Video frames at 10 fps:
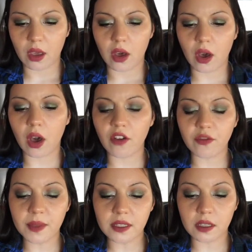
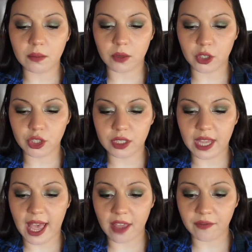Hoffman's emergent
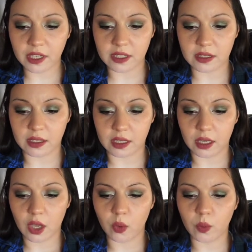advocacy
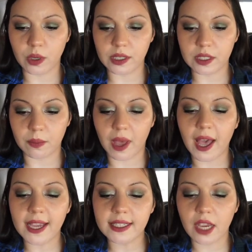was
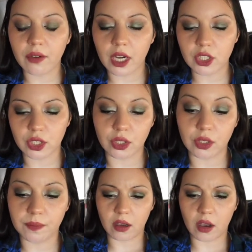
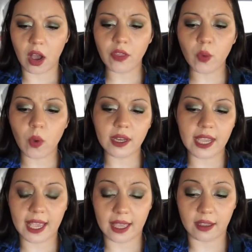bidirectional. On the one
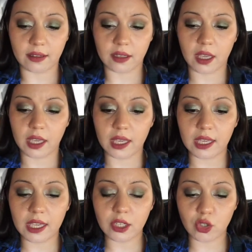hand,
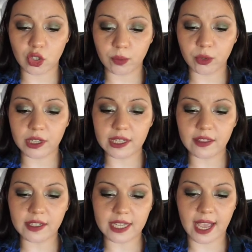he interpreted
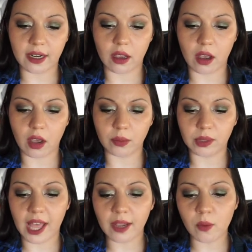the data on
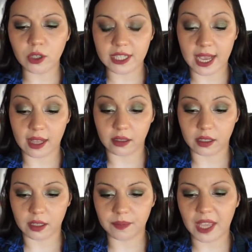black
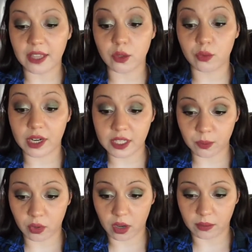mortality as a race
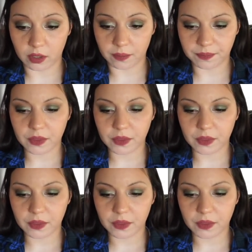problem,